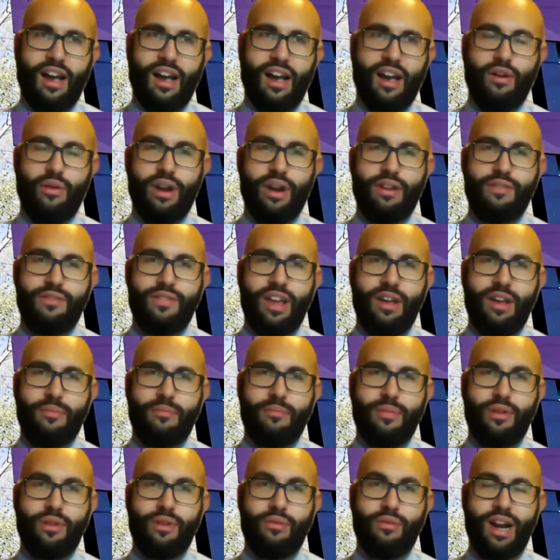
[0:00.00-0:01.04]
one of
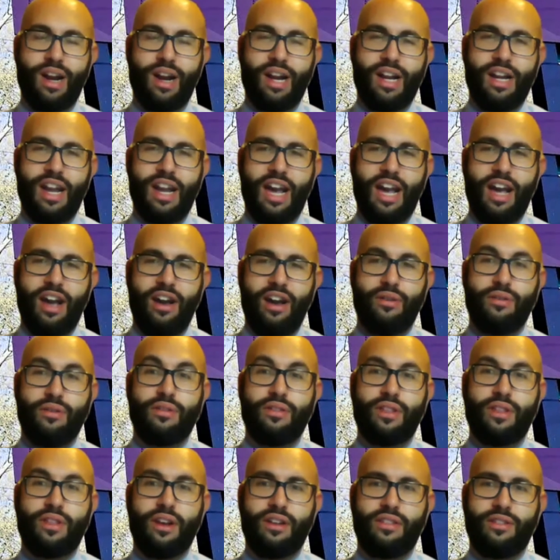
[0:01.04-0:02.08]
them right now,
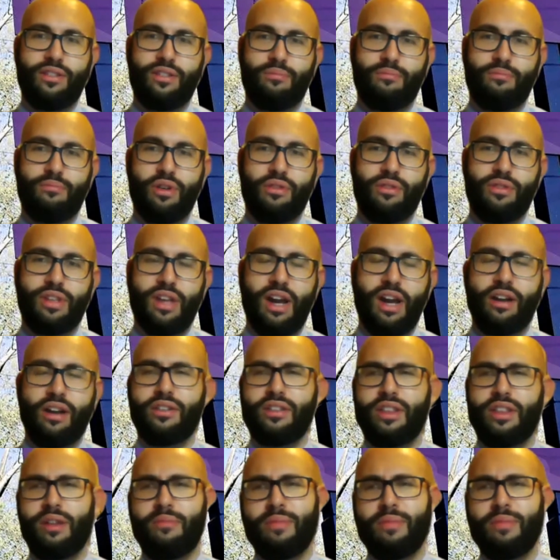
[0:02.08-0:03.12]
they're, they're both younger
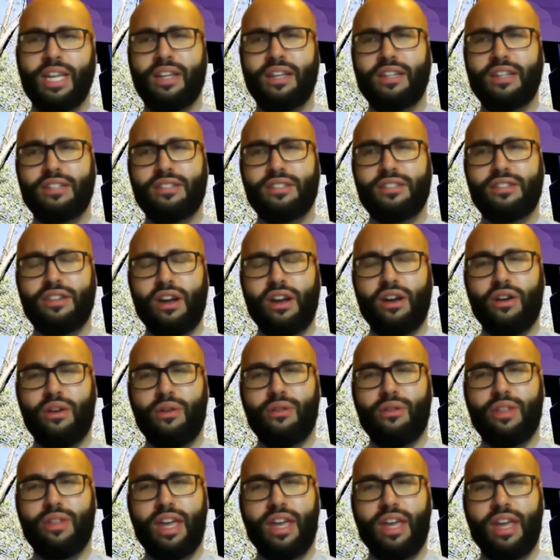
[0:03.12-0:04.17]
than me, so
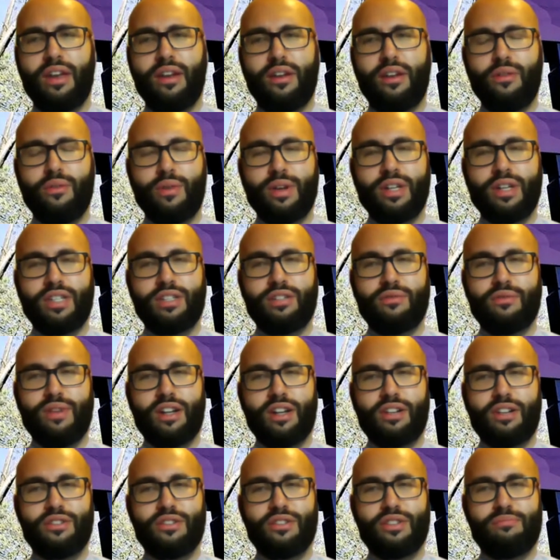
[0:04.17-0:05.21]
they went to
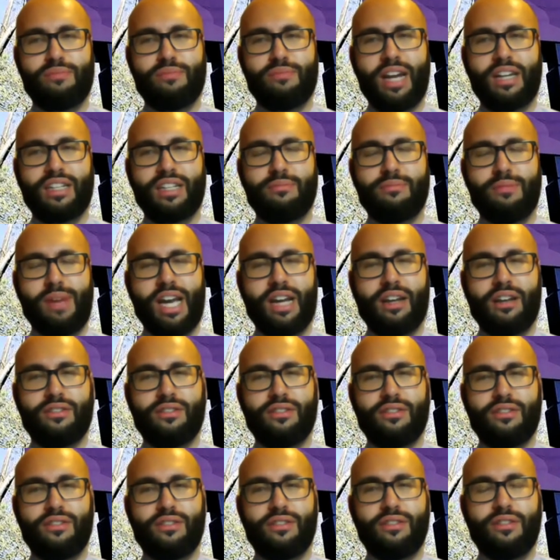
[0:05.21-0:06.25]
Rutgers back to back
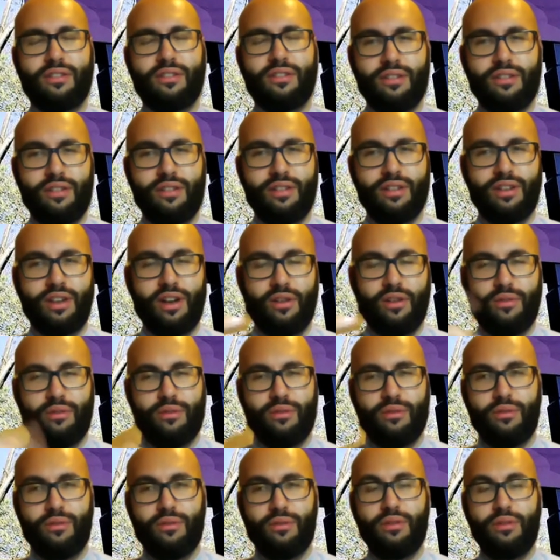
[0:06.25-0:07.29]
under, you know,
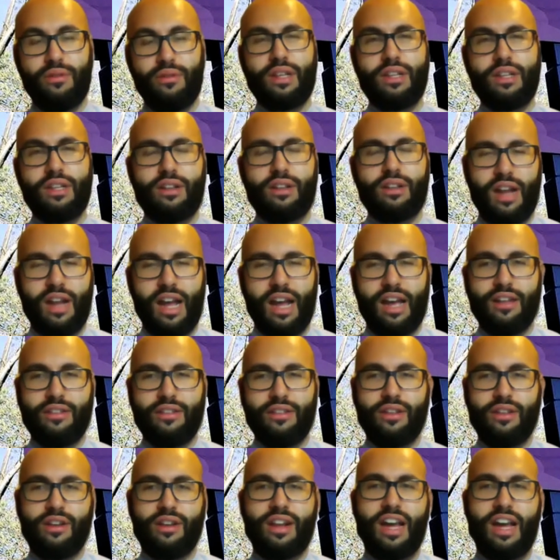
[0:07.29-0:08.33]
cl-
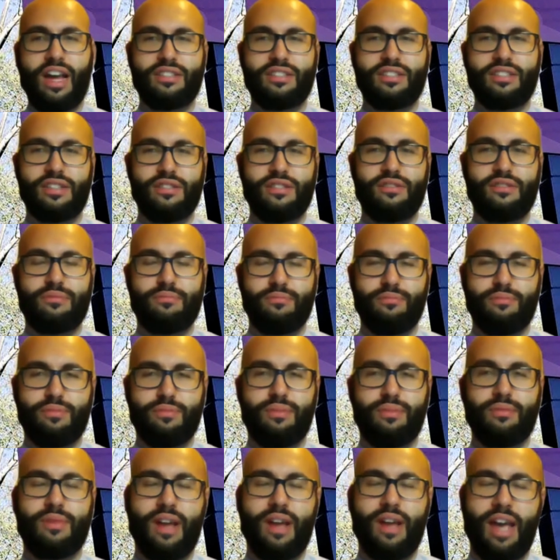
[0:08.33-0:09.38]
the classes
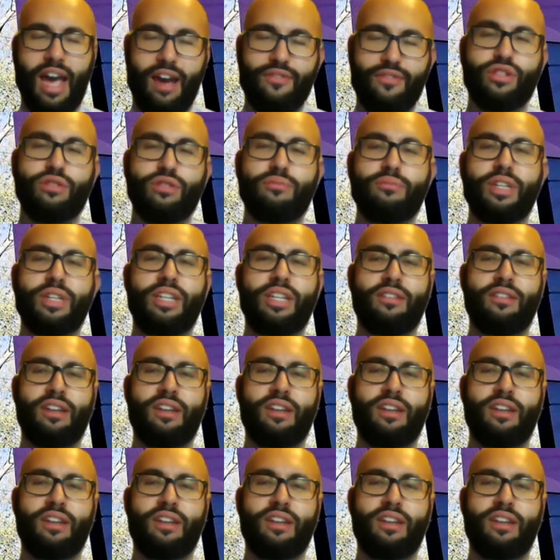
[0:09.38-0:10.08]
after me.